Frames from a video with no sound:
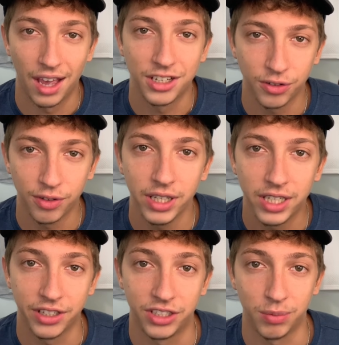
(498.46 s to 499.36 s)
as it really
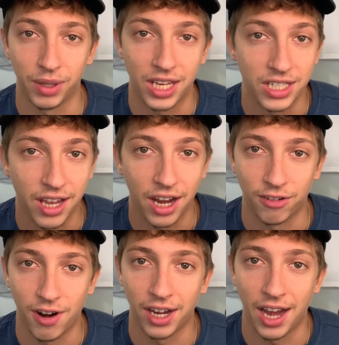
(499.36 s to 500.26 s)
does seem like he's
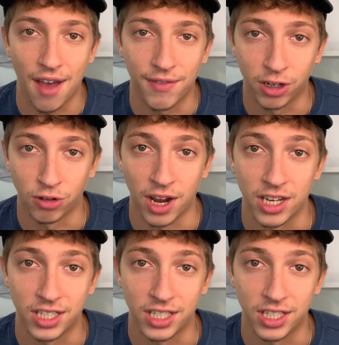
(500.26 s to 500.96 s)
getting ready to have a great